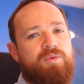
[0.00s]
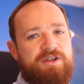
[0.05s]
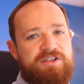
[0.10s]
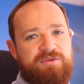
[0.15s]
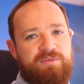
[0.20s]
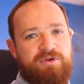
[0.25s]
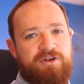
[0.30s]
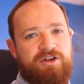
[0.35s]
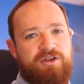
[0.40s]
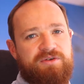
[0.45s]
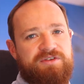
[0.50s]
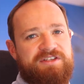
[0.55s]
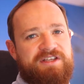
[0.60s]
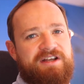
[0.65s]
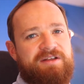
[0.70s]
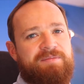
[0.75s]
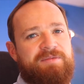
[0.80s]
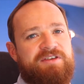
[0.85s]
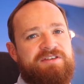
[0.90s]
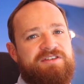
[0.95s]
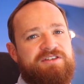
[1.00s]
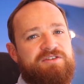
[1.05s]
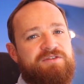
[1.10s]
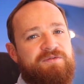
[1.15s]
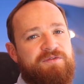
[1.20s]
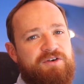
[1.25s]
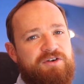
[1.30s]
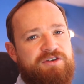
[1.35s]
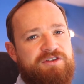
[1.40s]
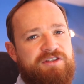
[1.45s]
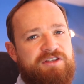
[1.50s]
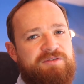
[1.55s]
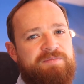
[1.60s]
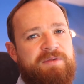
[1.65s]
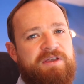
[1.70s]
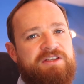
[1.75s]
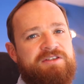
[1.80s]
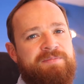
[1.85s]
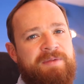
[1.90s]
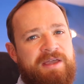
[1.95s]
reason we're going to go set up these things first is
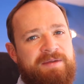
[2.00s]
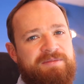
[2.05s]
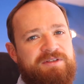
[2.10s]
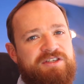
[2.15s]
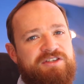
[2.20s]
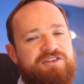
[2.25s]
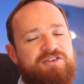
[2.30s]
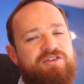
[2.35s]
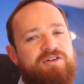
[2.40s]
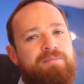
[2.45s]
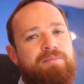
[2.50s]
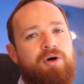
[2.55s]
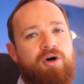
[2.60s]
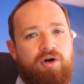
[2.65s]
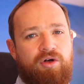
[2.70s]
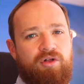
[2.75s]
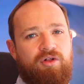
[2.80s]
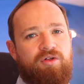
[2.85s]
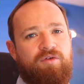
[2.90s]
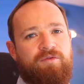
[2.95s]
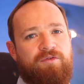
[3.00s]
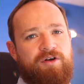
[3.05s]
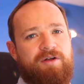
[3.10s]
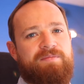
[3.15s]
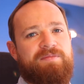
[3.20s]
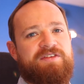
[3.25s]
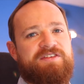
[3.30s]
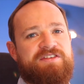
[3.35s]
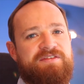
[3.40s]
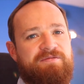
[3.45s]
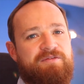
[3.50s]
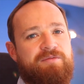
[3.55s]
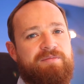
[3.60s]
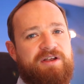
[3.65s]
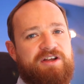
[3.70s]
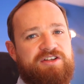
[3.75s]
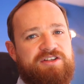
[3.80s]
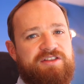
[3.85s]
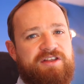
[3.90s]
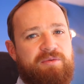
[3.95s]
because payments is going to pull from this
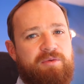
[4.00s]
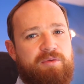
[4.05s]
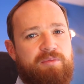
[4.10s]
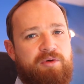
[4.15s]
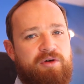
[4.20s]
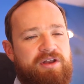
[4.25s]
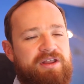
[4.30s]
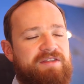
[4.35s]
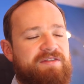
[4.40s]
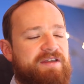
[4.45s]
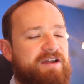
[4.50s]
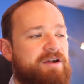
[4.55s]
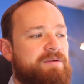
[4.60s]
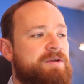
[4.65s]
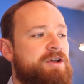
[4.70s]
information that we put in there.